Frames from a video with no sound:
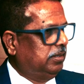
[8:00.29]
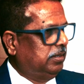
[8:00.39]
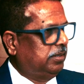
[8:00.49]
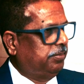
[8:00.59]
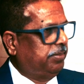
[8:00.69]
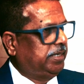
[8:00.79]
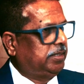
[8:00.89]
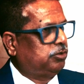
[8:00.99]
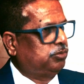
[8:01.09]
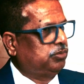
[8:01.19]
by
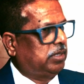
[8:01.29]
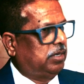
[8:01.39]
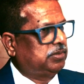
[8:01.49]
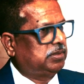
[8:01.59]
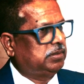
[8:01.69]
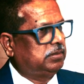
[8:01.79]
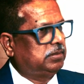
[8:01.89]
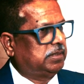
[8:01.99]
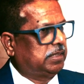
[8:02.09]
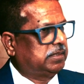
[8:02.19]

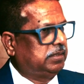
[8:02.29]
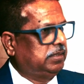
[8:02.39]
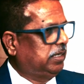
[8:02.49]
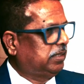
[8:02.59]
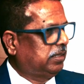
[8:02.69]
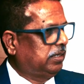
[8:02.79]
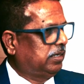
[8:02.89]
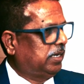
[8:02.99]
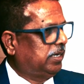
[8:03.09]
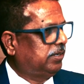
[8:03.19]
2016, I
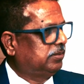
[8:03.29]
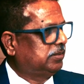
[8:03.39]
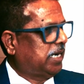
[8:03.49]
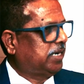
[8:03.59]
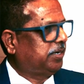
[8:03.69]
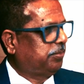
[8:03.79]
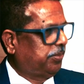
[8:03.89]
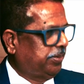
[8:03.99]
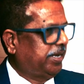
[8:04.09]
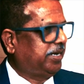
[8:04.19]
think I started
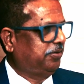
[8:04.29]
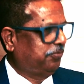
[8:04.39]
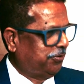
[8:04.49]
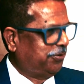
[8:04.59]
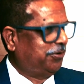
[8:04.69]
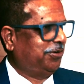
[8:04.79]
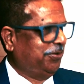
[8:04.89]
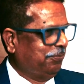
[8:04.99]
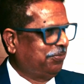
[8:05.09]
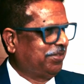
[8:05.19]
preparing for
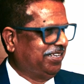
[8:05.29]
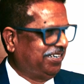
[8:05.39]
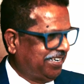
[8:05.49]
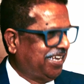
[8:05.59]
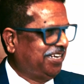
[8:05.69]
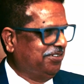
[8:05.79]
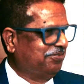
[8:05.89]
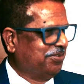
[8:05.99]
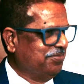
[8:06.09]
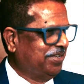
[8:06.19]
retiring
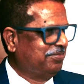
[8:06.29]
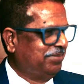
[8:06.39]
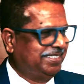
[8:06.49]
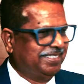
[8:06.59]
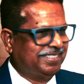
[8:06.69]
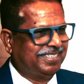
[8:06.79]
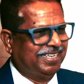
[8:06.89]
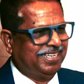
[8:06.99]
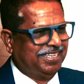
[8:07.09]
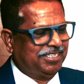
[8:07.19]
from that business.
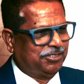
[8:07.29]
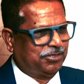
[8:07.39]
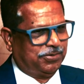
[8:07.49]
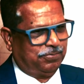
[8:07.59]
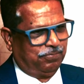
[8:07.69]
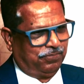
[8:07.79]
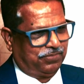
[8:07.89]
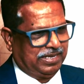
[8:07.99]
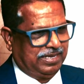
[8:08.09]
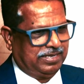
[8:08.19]
So
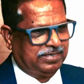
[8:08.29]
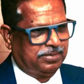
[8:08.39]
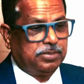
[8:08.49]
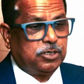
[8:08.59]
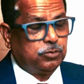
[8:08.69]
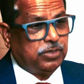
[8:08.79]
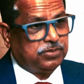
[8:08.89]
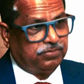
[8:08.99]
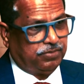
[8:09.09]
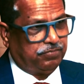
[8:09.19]

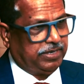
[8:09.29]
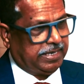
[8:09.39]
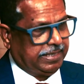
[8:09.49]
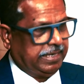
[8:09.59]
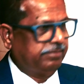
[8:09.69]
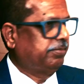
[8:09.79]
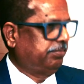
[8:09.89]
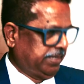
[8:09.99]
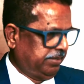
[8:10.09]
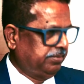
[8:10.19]
2015, I gave up
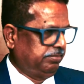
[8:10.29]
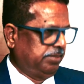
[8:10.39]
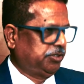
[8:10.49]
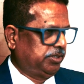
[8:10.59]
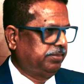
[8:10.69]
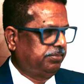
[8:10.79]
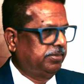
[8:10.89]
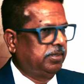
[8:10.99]
my membership.